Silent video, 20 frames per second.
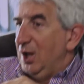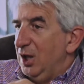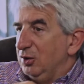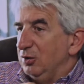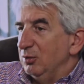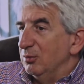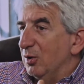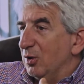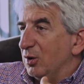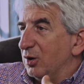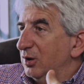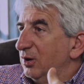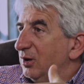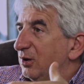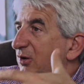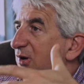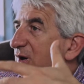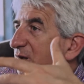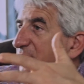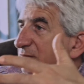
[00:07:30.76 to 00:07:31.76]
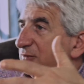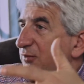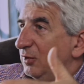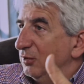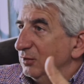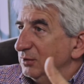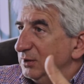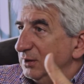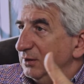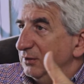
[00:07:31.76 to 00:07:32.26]
to more creative
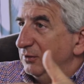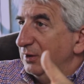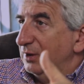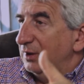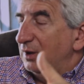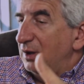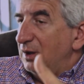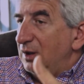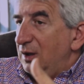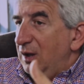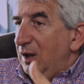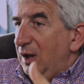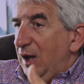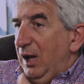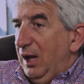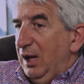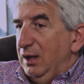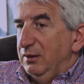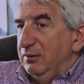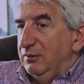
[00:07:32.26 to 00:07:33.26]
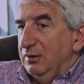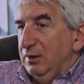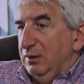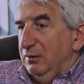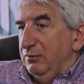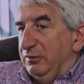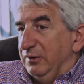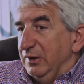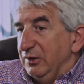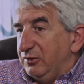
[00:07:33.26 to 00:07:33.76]
content. And
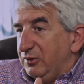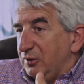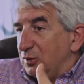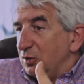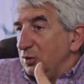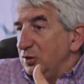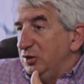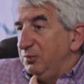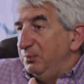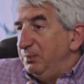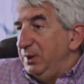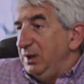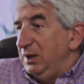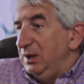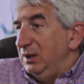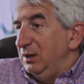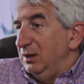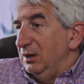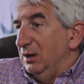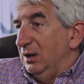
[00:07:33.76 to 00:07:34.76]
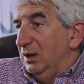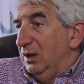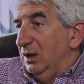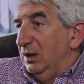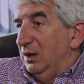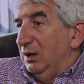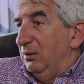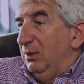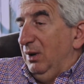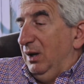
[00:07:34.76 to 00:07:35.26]
this could be,
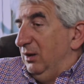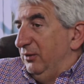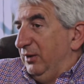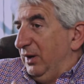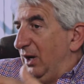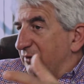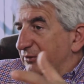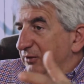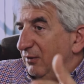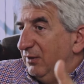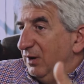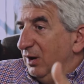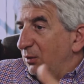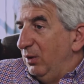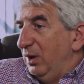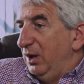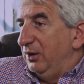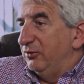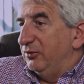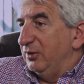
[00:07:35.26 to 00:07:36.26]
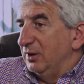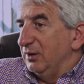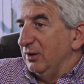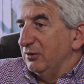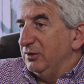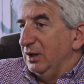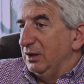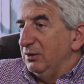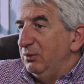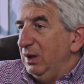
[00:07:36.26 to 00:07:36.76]
there are several ways. As I
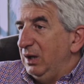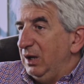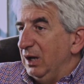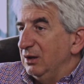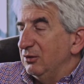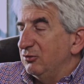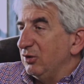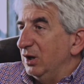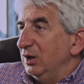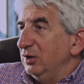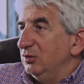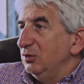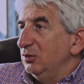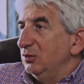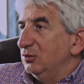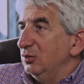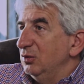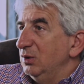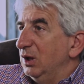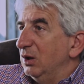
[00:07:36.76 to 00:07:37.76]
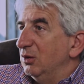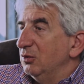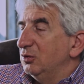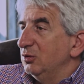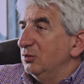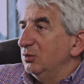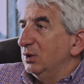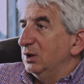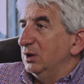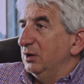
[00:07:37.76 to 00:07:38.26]
said, we can try to go
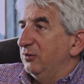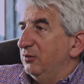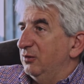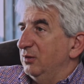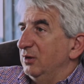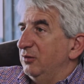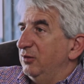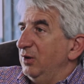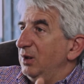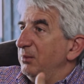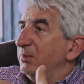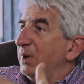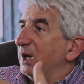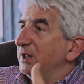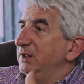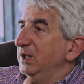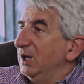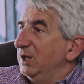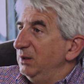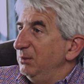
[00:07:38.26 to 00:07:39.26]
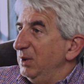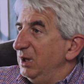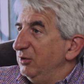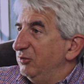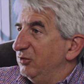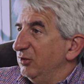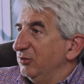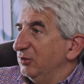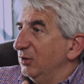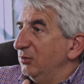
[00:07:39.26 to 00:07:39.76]
towards, let's say, body
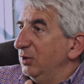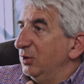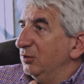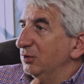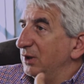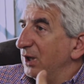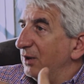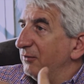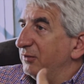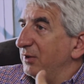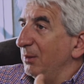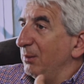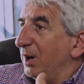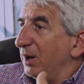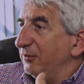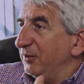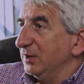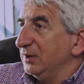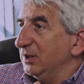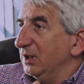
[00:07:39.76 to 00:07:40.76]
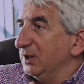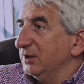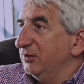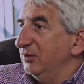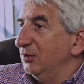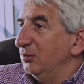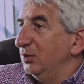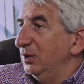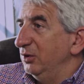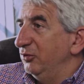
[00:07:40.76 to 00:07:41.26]
animation. So we could have some avatars
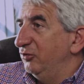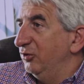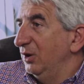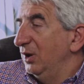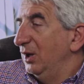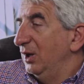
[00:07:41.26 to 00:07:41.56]
in which,